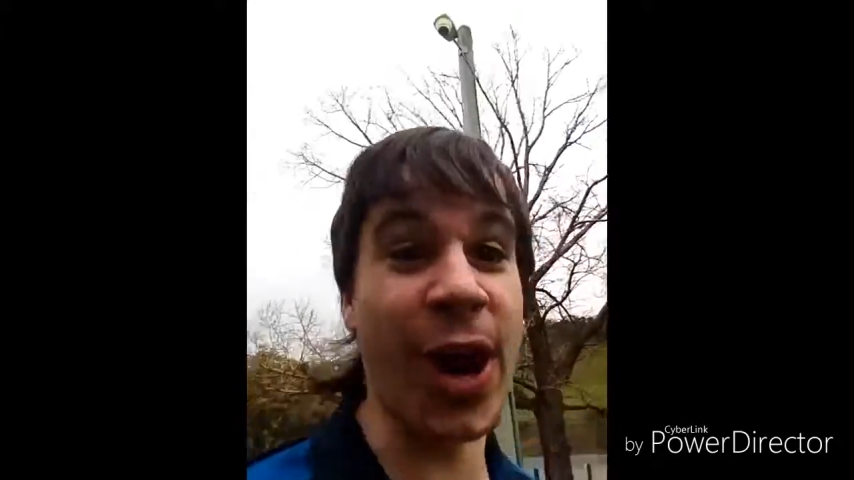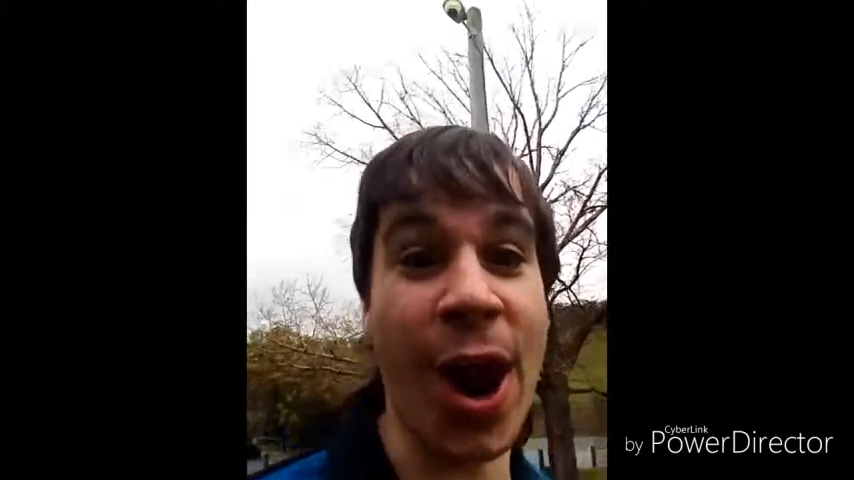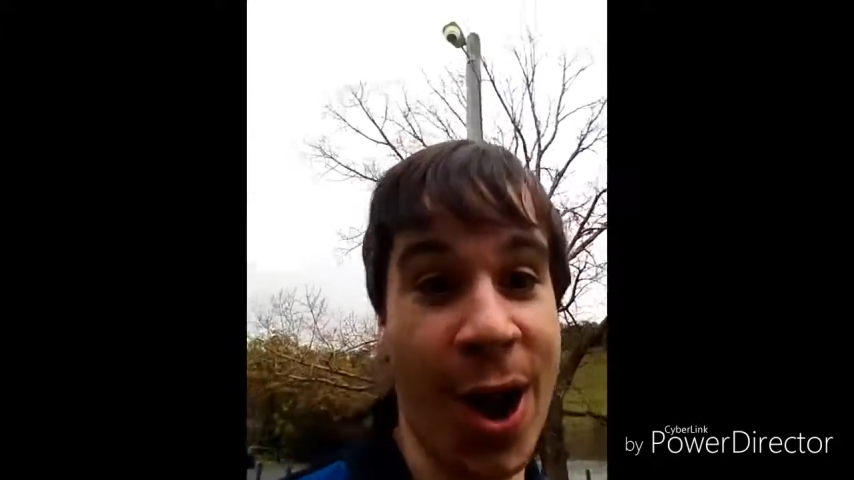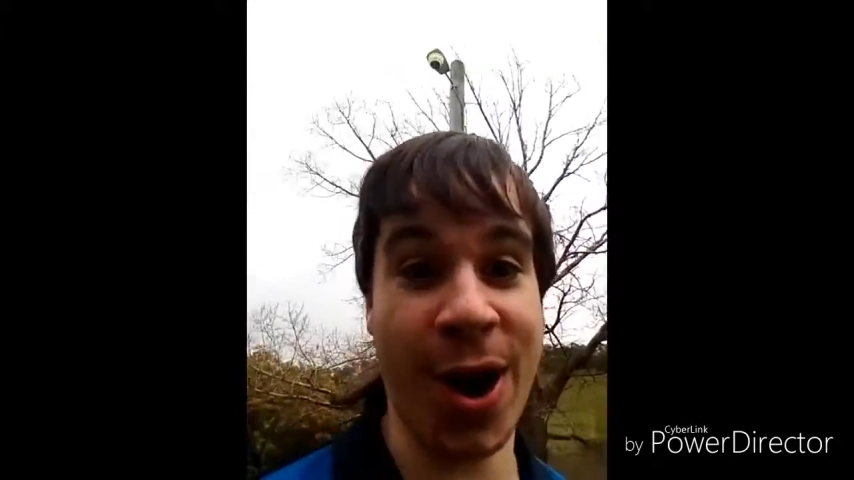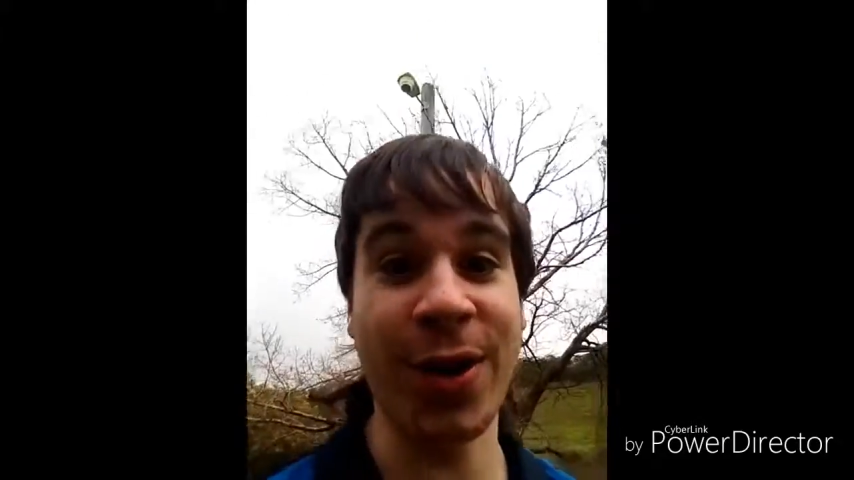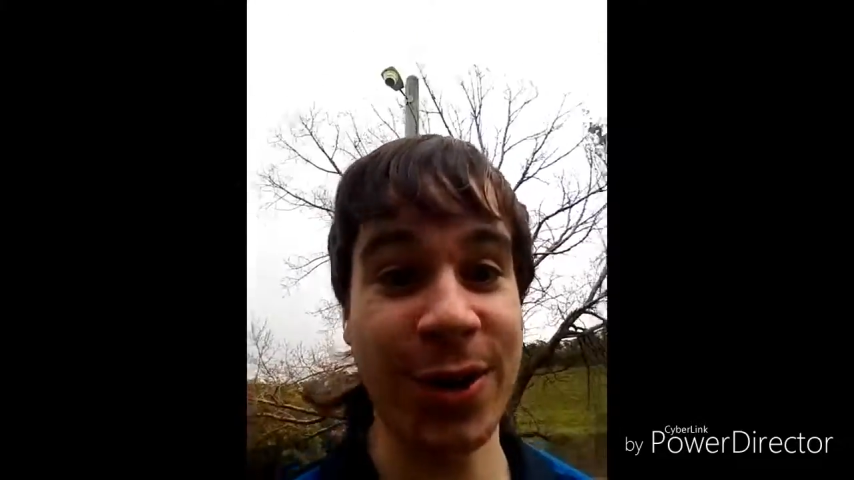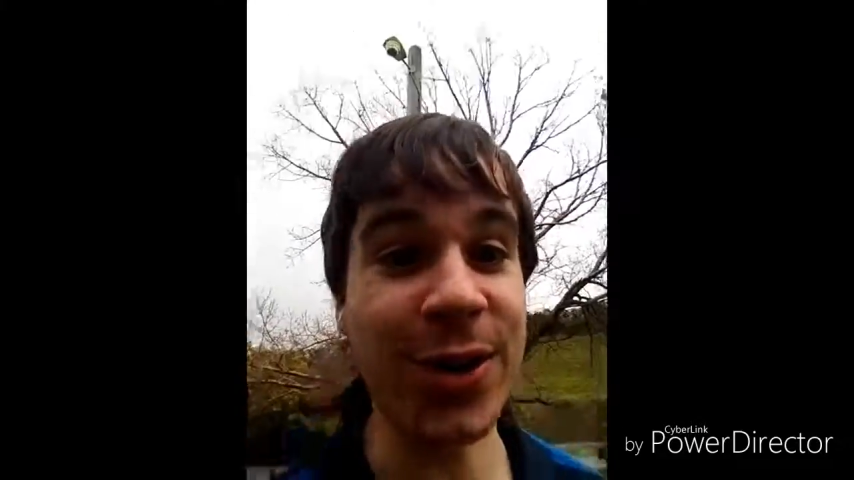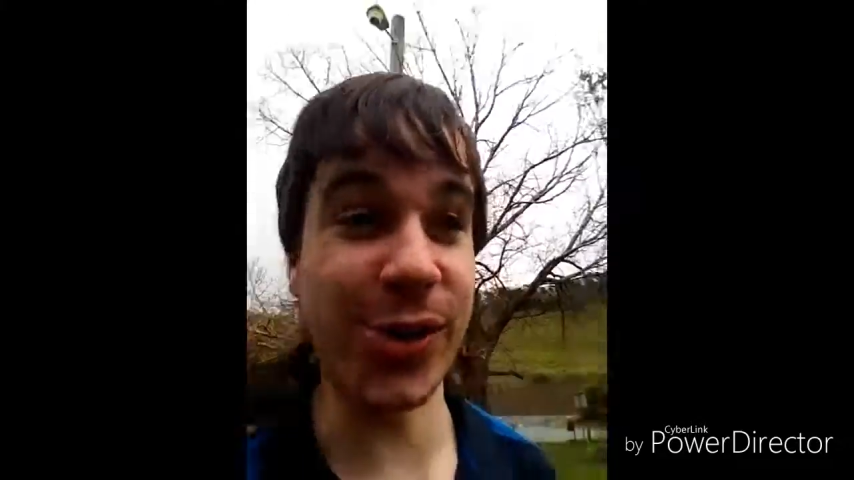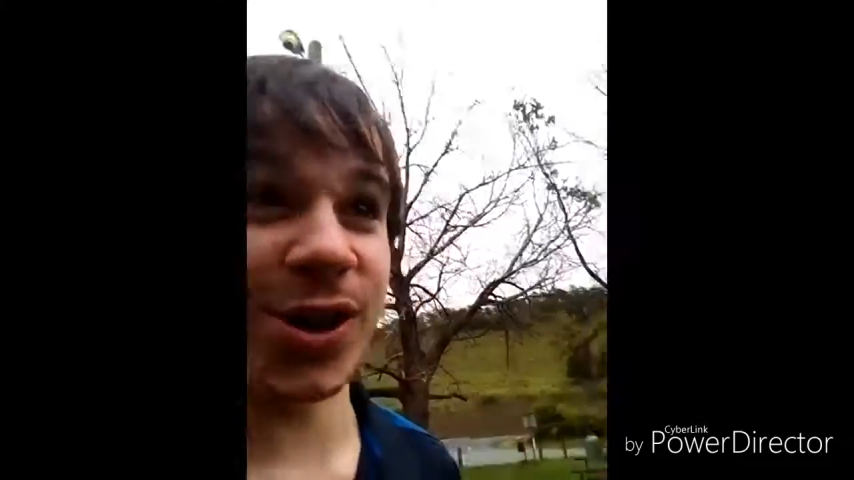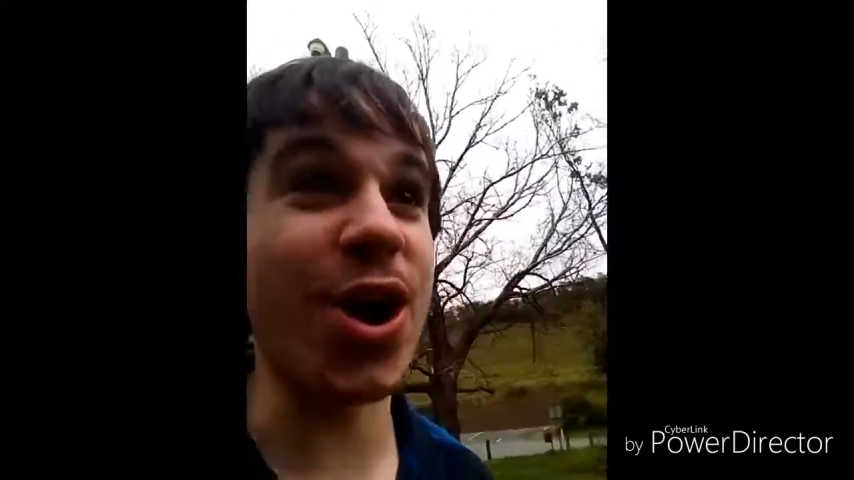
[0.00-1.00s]
yeah.
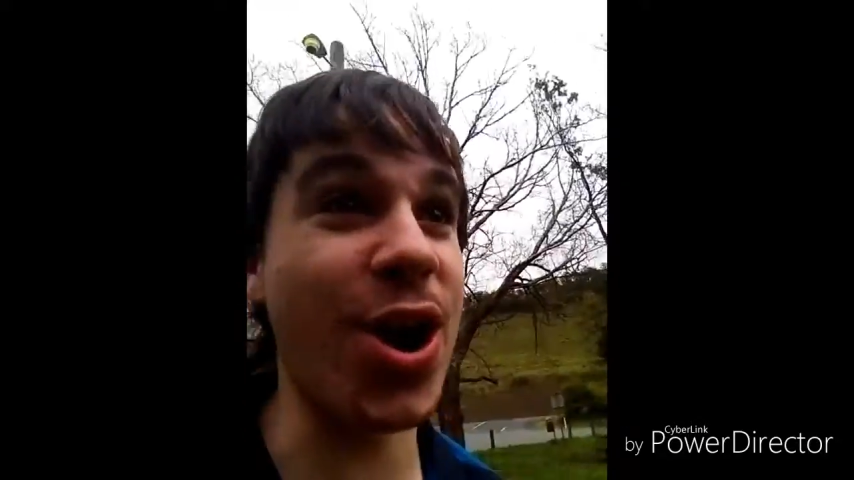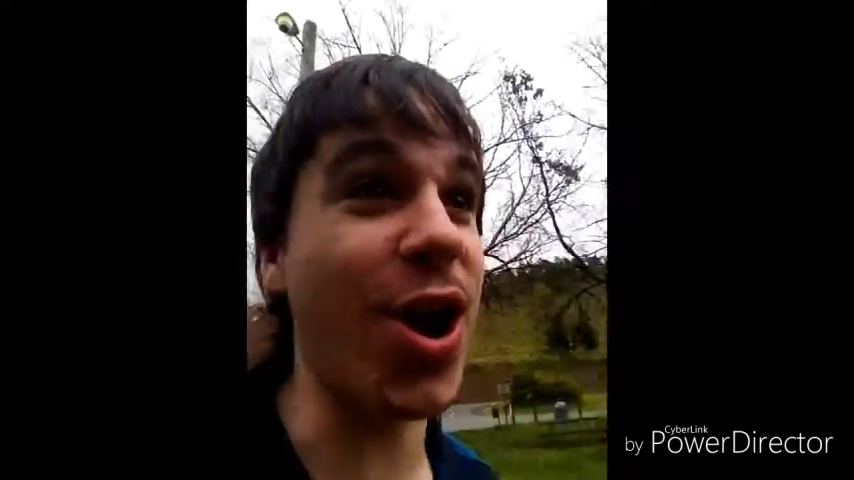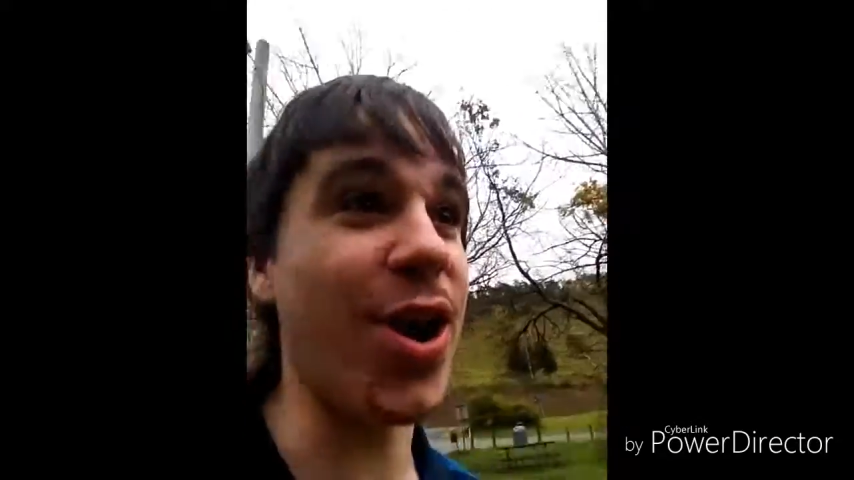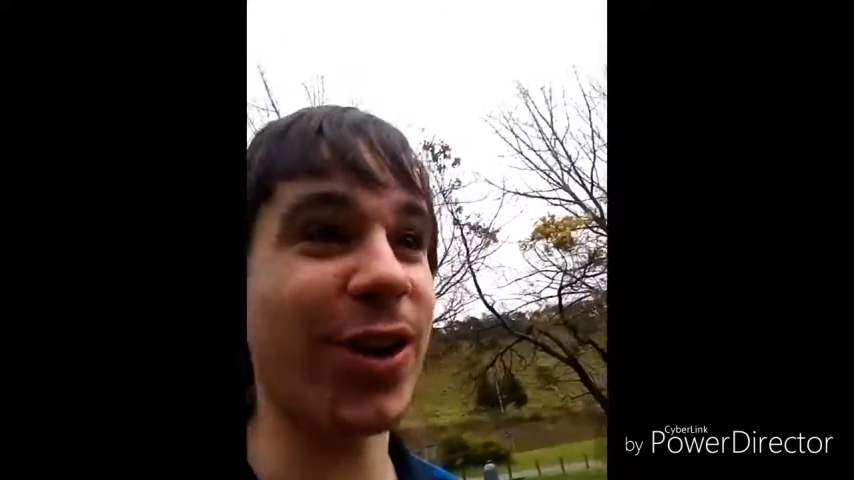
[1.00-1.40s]
Yeah.